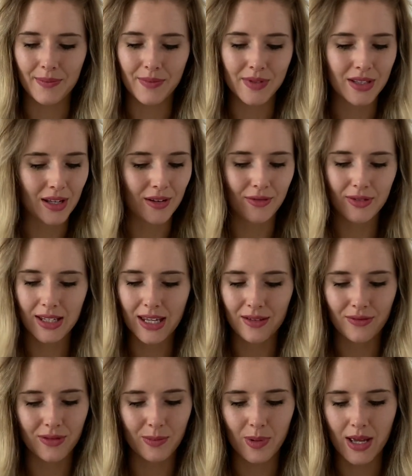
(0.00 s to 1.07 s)
So forgive
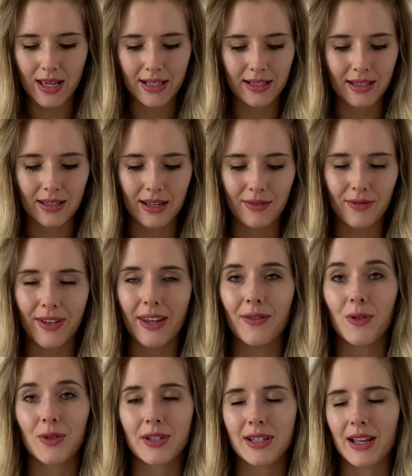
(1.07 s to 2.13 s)
the person and forgive
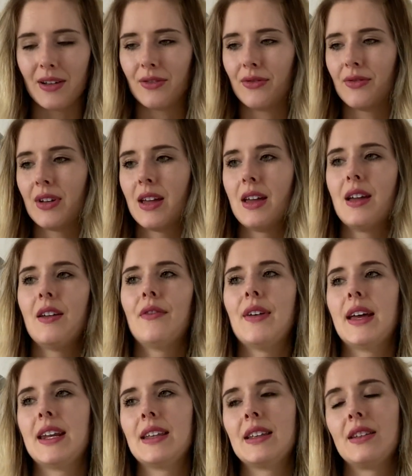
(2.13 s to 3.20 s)
yourself for
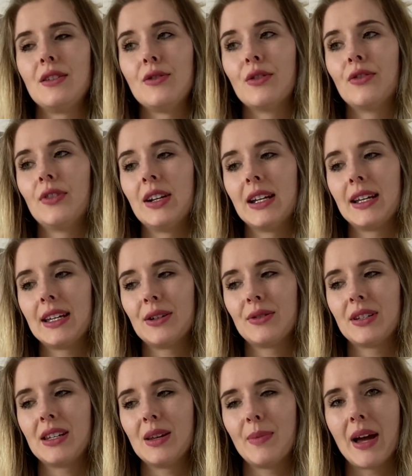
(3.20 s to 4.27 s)
anything that you're feeling
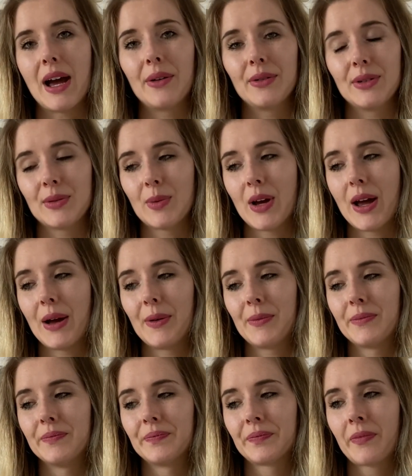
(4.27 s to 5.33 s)
guilty about as well.
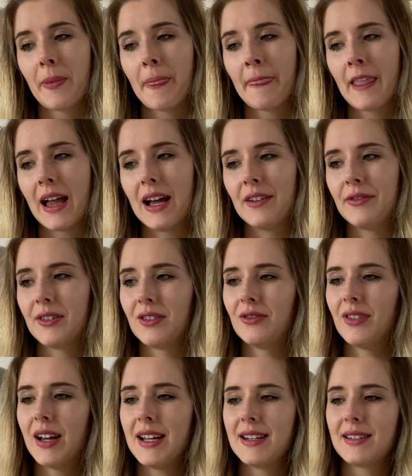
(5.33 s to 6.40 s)
I feel
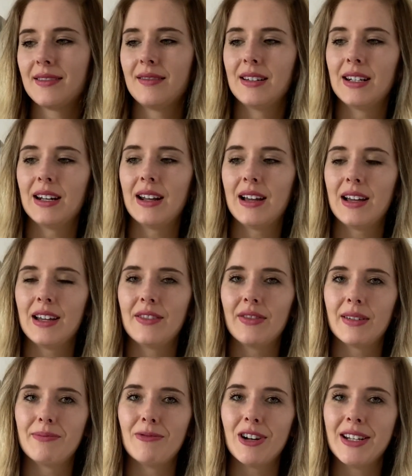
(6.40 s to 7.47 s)
vital and alive.
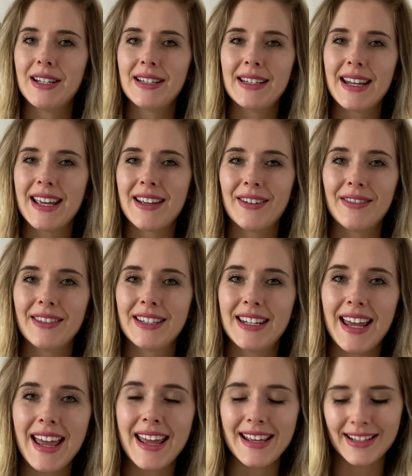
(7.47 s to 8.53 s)
I'm ready to take on the
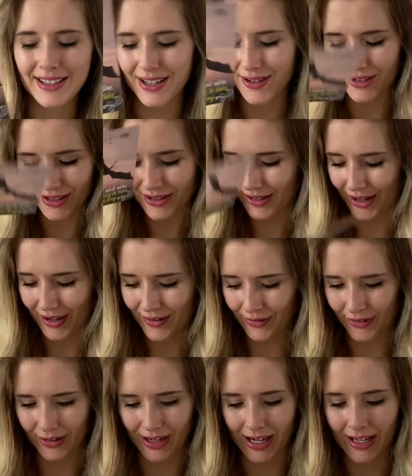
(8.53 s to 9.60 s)
day. So just go
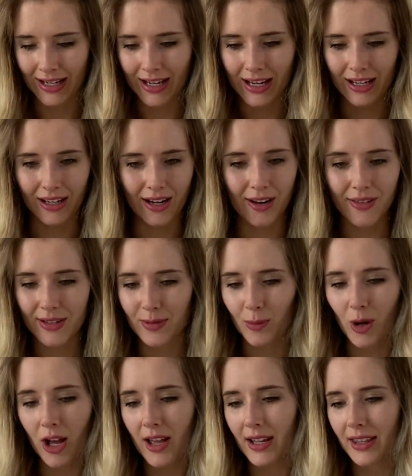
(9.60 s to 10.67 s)
for it. You know, this
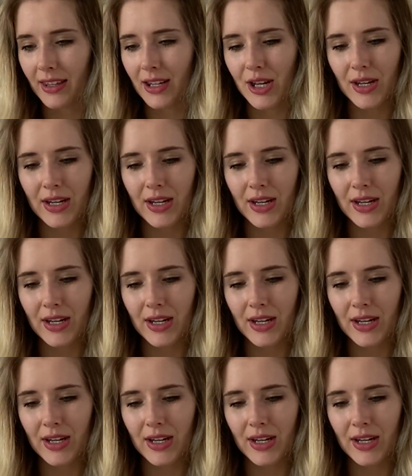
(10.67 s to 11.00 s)
work that you